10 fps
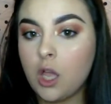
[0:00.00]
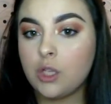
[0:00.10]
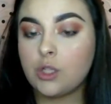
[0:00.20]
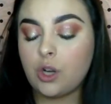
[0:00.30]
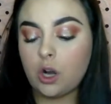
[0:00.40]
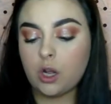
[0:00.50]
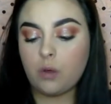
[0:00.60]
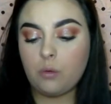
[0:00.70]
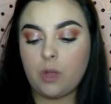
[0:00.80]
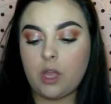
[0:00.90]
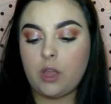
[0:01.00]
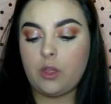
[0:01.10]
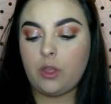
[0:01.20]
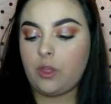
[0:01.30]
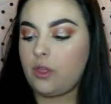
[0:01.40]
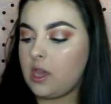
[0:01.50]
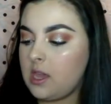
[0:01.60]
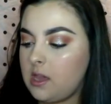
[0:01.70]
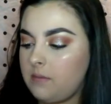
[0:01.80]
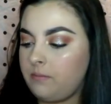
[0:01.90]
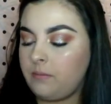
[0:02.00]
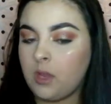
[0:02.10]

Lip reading: Starting with the